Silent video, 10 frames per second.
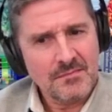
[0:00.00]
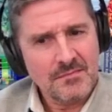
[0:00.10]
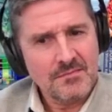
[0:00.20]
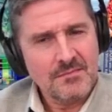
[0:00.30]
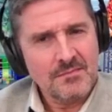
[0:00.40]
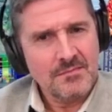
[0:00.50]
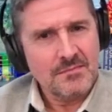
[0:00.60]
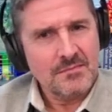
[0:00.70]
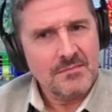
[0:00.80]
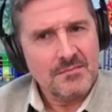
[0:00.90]

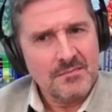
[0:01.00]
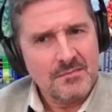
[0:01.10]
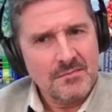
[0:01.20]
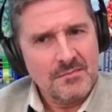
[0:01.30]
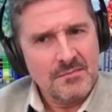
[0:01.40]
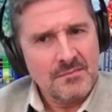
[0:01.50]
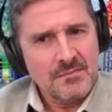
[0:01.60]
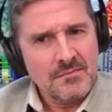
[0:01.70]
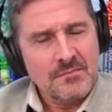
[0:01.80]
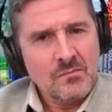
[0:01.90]

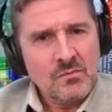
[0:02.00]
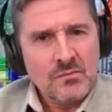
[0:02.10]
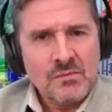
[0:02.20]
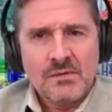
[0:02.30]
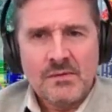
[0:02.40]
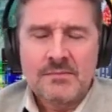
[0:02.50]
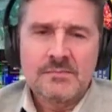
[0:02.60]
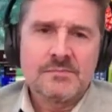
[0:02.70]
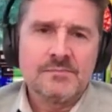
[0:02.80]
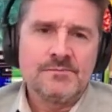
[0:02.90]

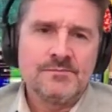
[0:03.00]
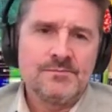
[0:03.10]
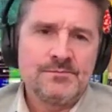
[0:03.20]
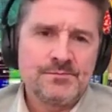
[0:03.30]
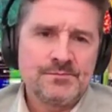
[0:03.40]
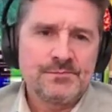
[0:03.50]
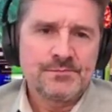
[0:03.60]
(not speaking)